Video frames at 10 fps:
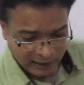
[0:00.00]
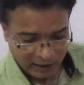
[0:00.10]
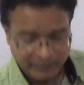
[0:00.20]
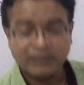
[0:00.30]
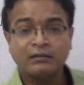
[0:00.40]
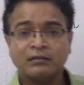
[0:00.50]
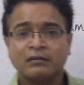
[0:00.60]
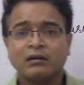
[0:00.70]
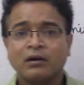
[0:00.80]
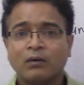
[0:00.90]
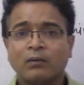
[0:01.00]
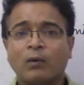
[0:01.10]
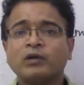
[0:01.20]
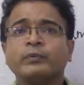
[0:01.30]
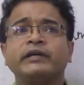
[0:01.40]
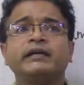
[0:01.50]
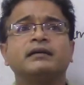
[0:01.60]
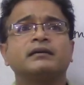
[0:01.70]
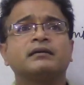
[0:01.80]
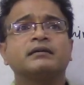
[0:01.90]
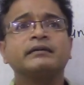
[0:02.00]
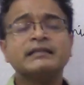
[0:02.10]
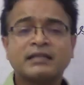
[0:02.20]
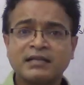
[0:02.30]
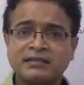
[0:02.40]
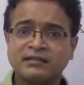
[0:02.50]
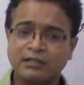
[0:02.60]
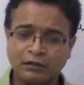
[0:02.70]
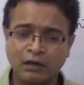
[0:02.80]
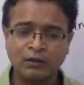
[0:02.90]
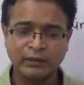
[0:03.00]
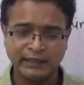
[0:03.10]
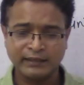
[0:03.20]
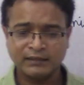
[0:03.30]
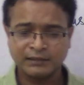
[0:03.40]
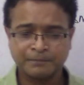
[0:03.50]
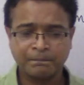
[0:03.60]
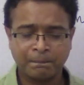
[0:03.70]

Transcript: I mean, what we discussed till now is